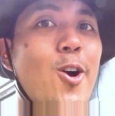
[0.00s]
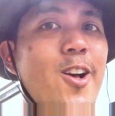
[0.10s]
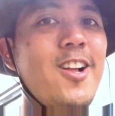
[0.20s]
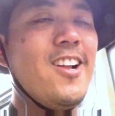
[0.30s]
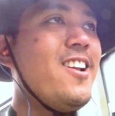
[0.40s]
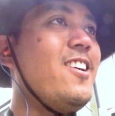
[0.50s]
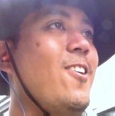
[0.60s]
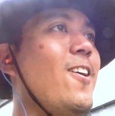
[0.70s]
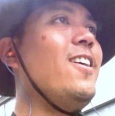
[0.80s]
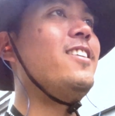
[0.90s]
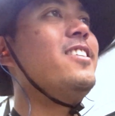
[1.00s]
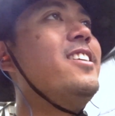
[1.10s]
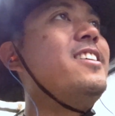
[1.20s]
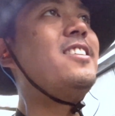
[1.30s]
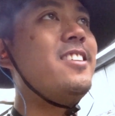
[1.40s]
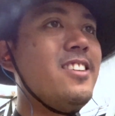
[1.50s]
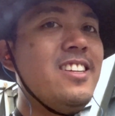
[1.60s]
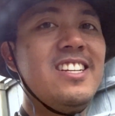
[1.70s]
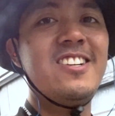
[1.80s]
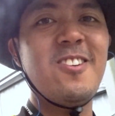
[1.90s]
was just smiling from ear to ear.
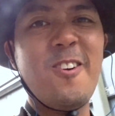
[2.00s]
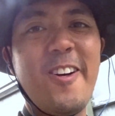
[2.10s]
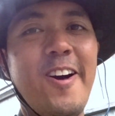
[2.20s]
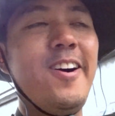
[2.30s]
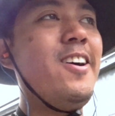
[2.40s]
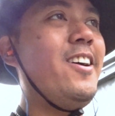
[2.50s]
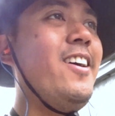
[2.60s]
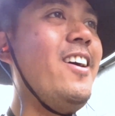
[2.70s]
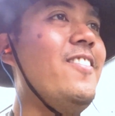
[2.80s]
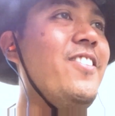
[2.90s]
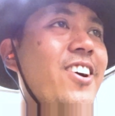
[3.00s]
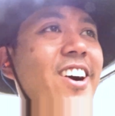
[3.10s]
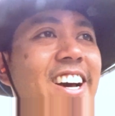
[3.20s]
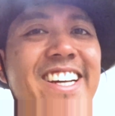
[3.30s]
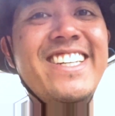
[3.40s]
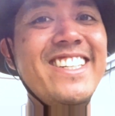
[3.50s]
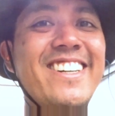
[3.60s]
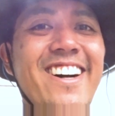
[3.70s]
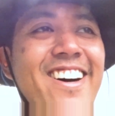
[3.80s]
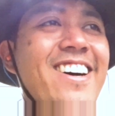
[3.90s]
And when I was walking around
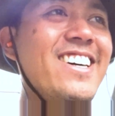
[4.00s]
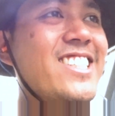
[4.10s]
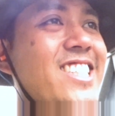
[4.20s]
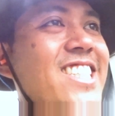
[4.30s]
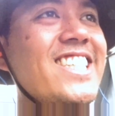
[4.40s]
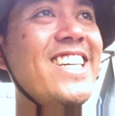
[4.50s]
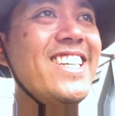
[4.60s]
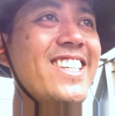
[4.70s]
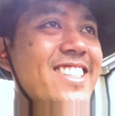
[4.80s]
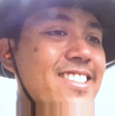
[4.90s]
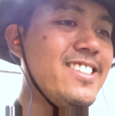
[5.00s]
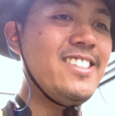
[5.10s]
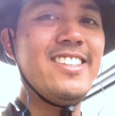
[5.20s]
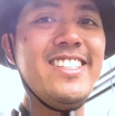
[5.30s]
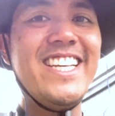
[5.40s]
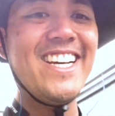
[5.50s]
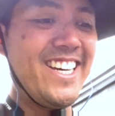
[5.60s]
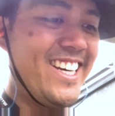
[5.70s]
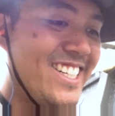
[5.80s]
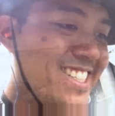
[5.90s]
track, you know, just enjoying the